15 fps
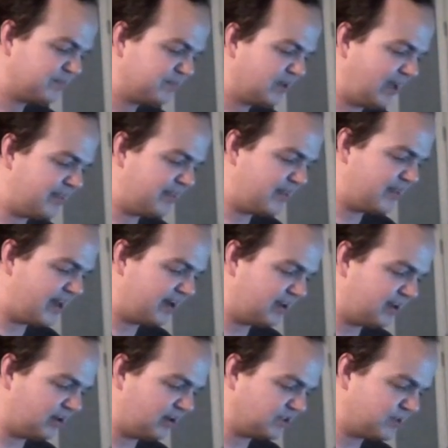and then
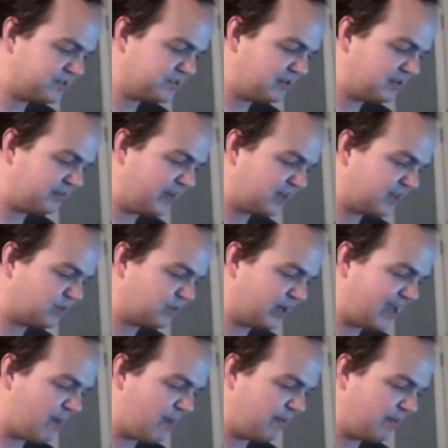it also has an effect where it
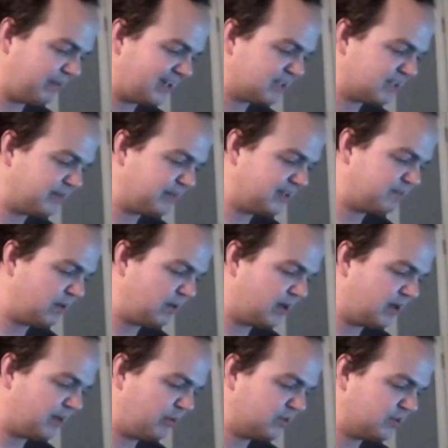can't be blocked by
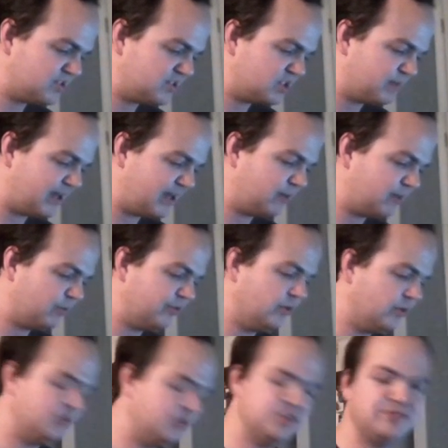opponent's Digimon with
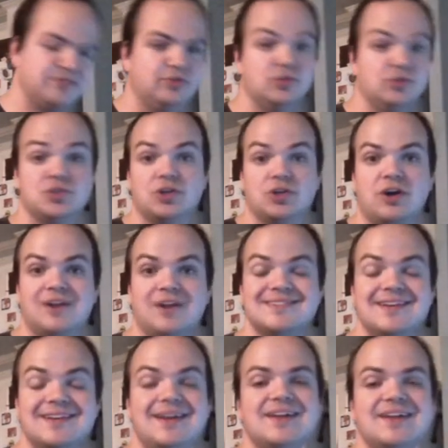no Digivolution
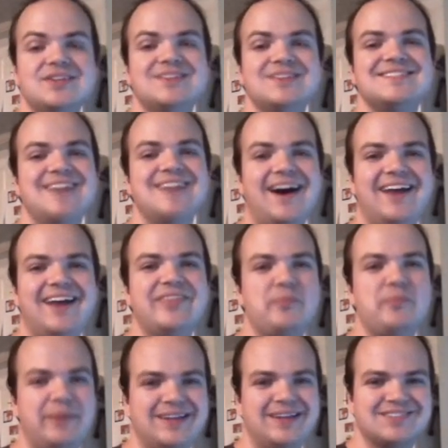cards. It's not the
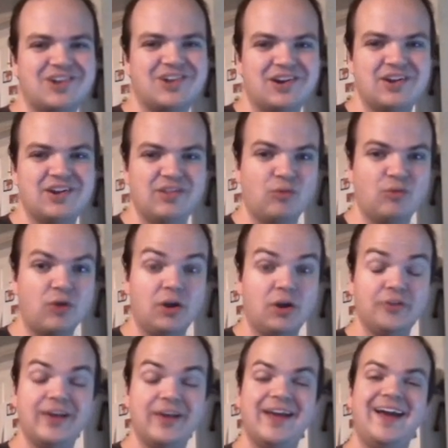best card in the
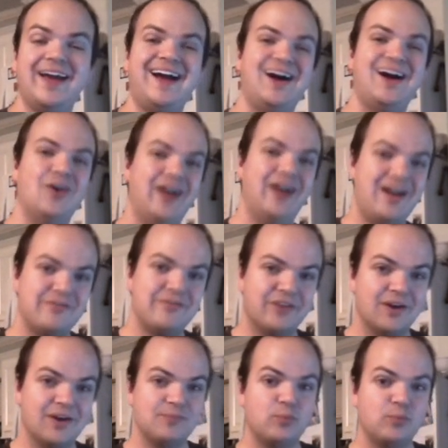world.
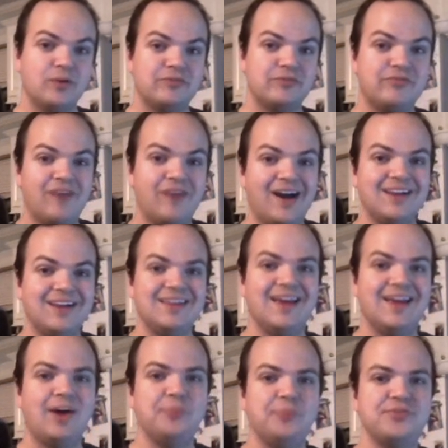However, what finally
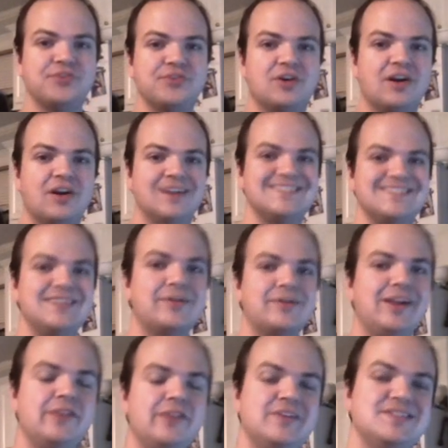helps this card see
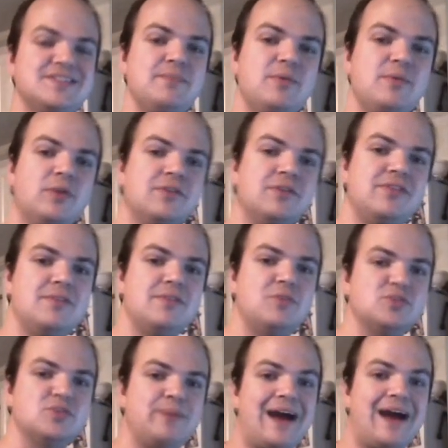relevance and be one of the
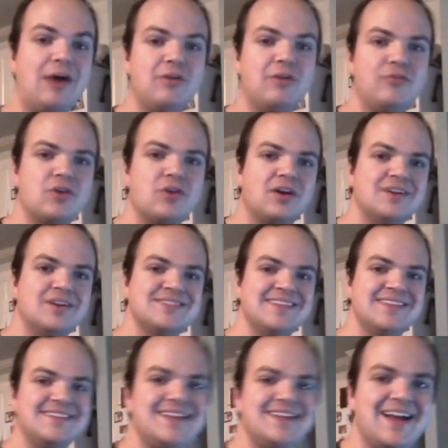most powerful cards
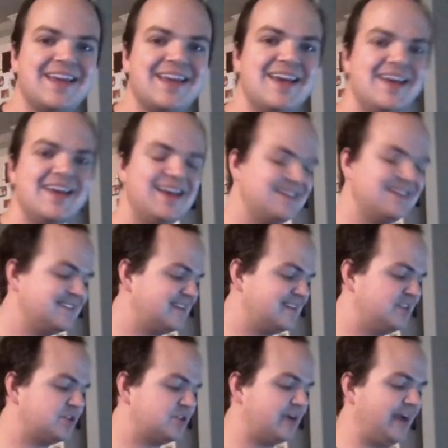in the deck is its
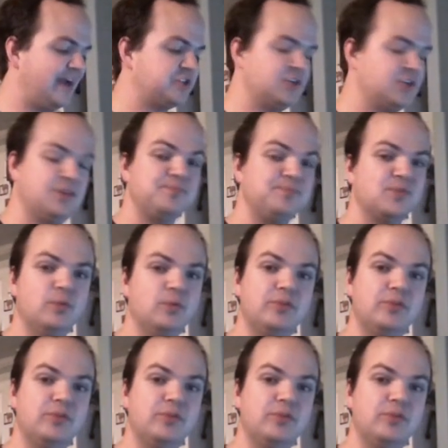interaction with